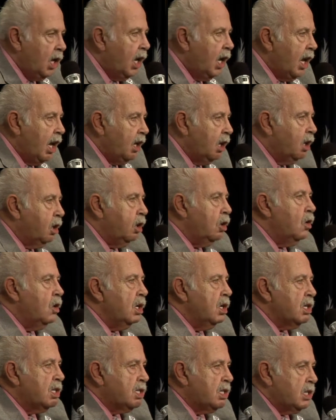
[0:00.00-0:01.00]

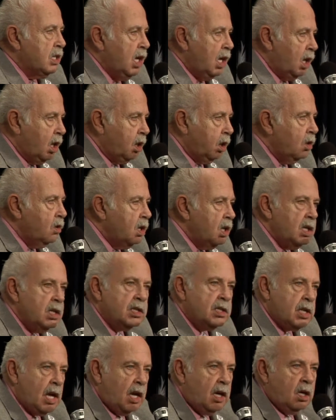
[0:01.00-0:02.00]
including
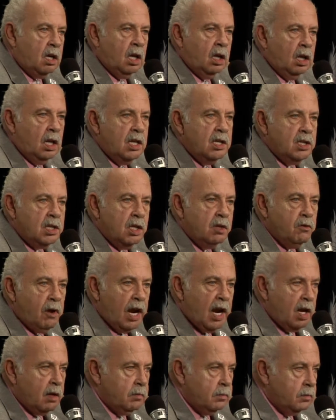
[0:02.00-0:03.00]
Senator Lindsey
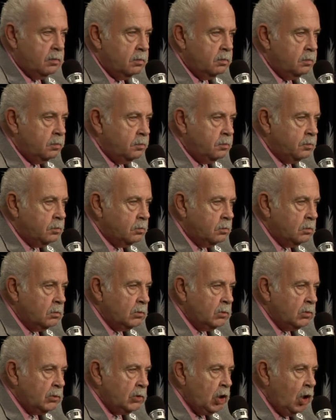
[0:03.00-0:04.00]
Graham,
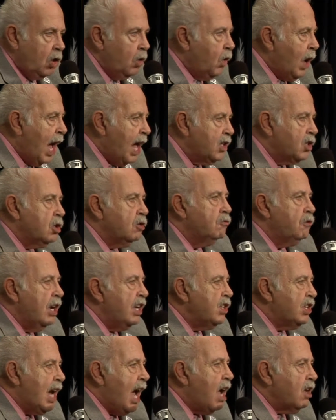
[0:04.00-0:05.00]
who had to
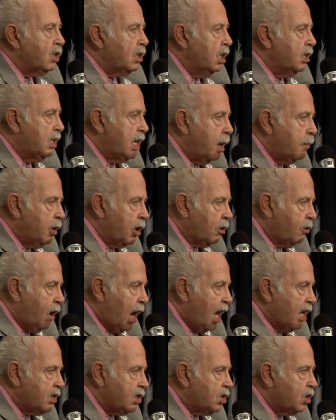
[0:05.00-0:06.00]
reach out to
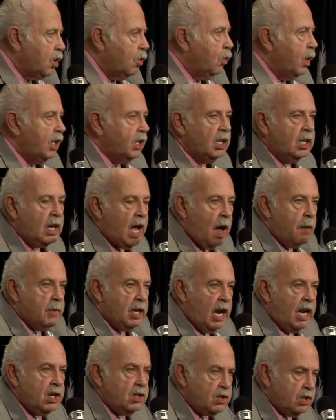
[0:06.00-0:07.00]
Democrats to win a
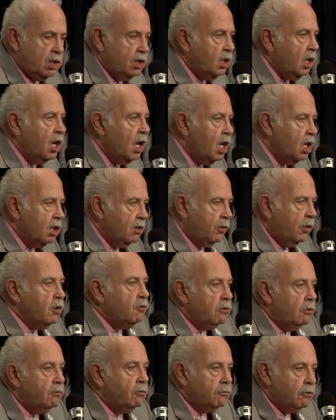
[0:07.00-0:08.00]
nomination
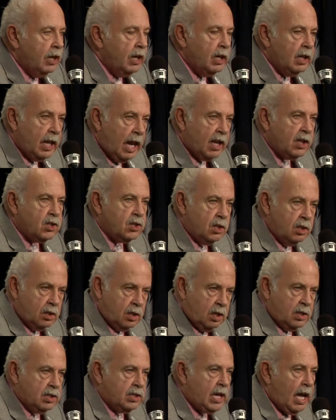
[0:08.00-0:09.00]
for re-election
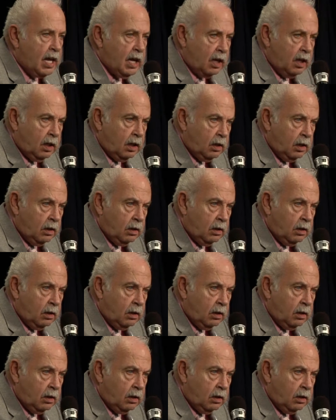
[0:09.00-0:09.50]
to Senate,